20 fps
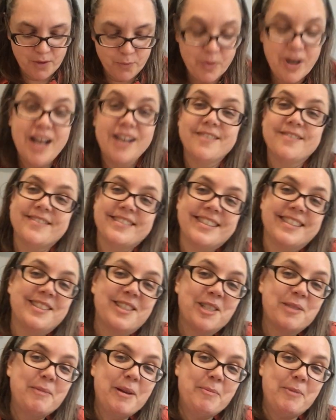Well,
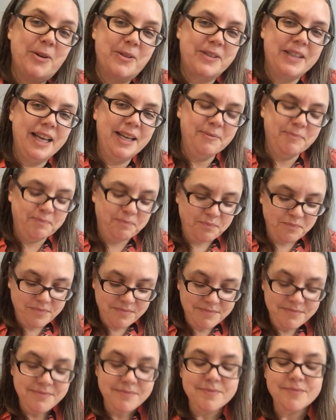since it's my birthday,
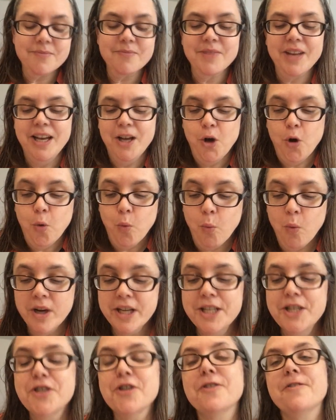
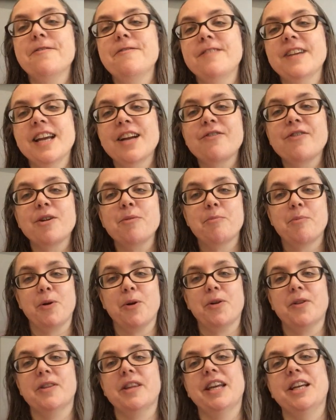what is your favorite
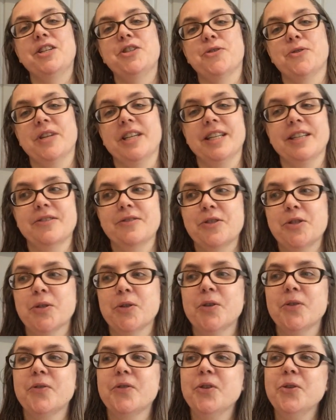birthday treat?
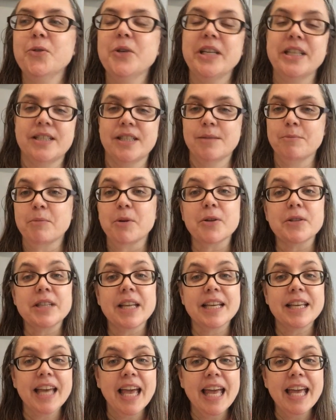So if you, is it
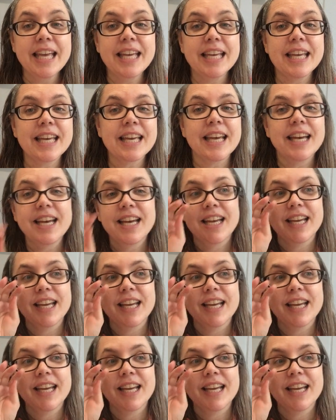birthday cake?